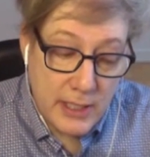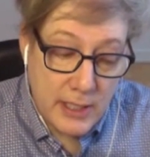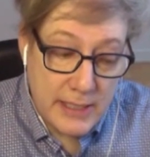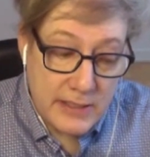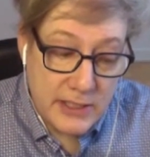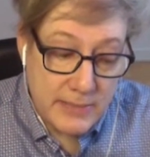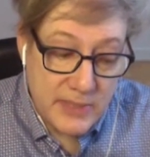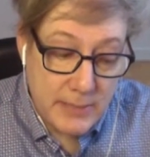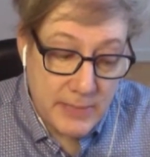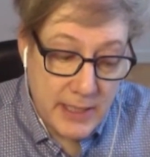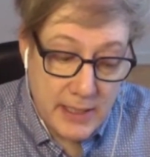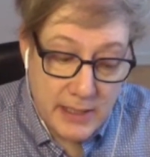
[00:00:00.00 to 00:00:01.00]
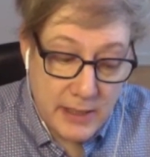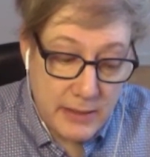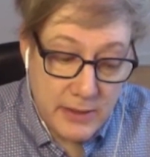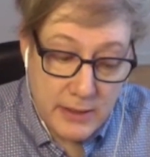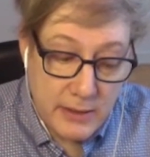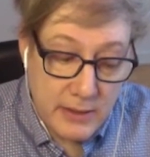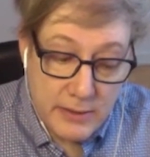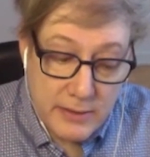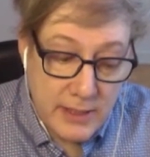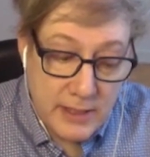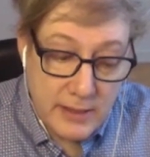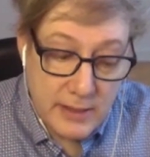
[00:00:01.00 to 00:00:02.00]
It seems to me
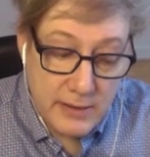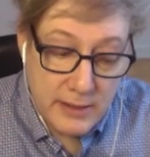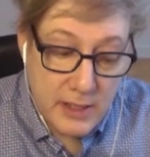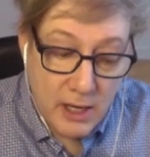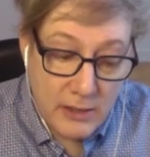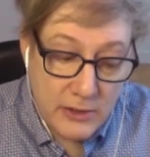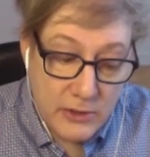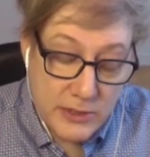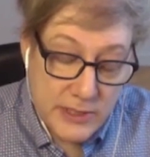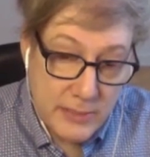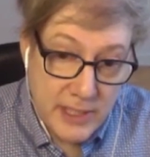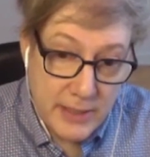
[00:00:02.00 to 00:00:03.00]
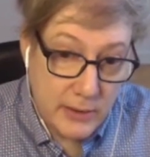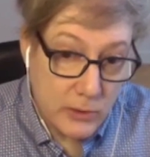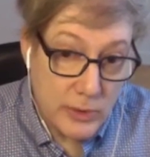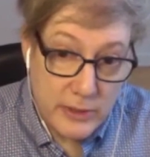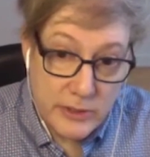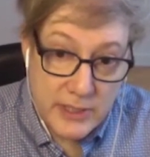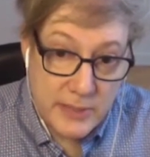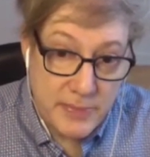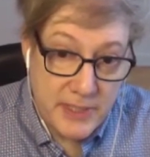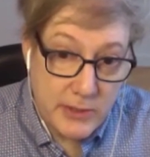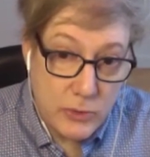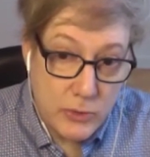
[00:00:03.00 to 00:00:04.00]
the doctors and many of the lawyers I
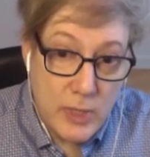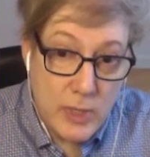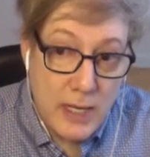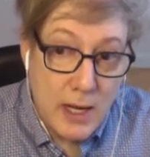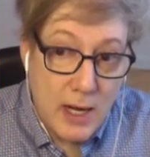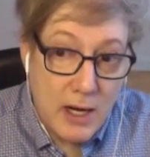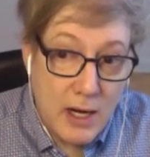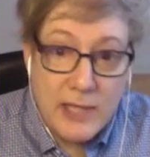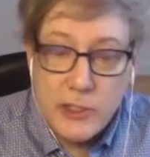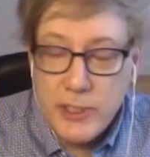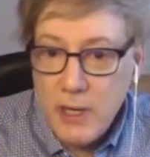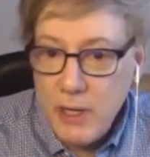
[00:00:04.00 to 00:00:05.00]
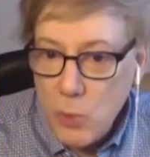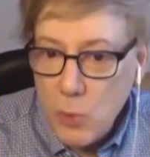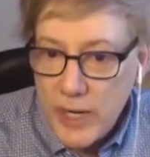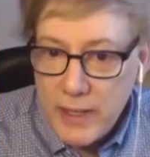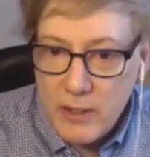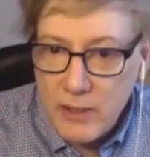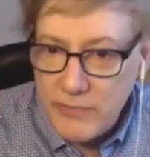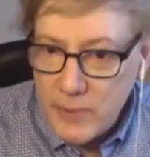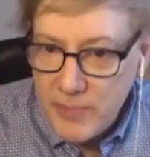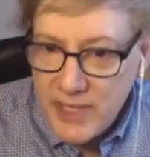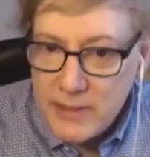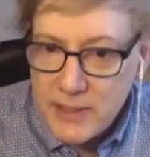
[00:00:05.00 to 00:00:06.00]
speak to are actually not aware of the
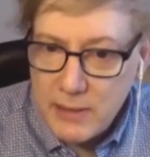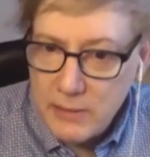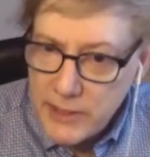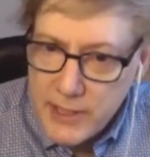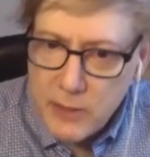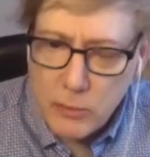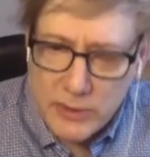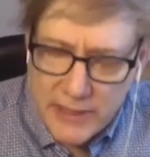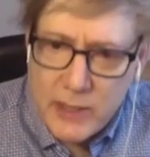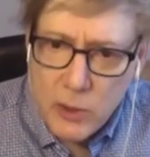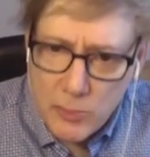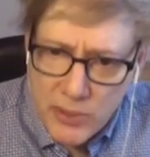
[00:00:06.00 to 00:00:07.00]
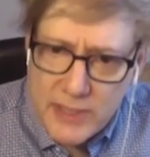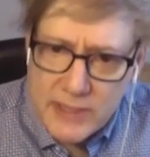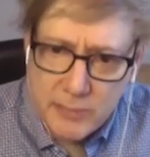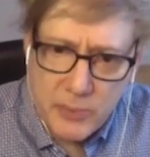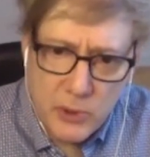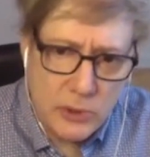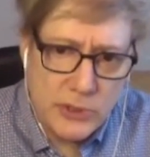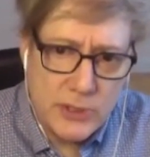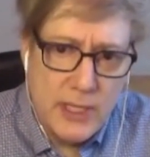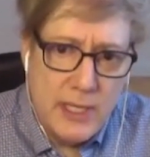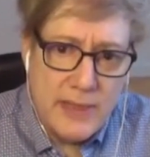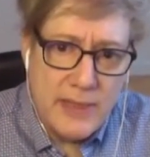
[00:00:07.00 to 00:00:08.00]
basic legal principles
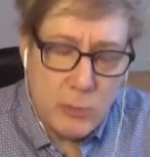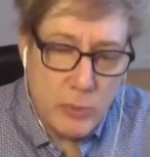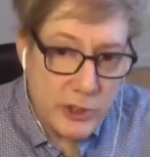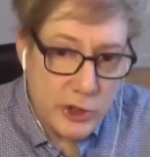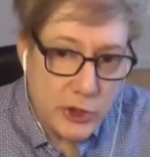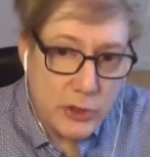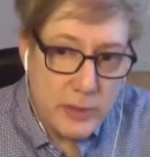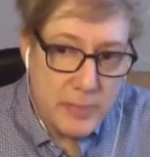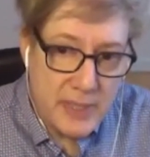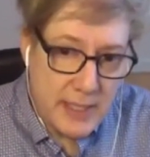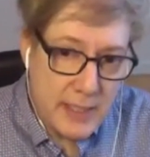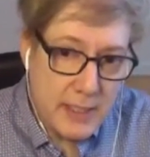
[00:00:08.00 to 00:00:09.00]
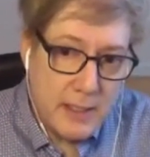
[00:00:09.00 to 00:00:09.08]
that we should be